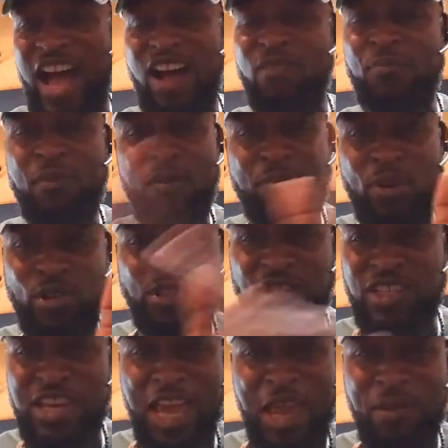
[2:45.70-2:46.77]
I'll post
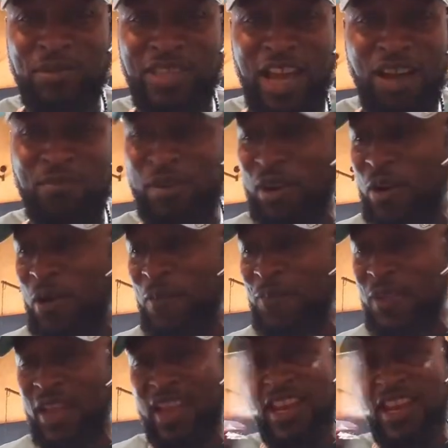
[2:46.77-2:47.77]
the names down below.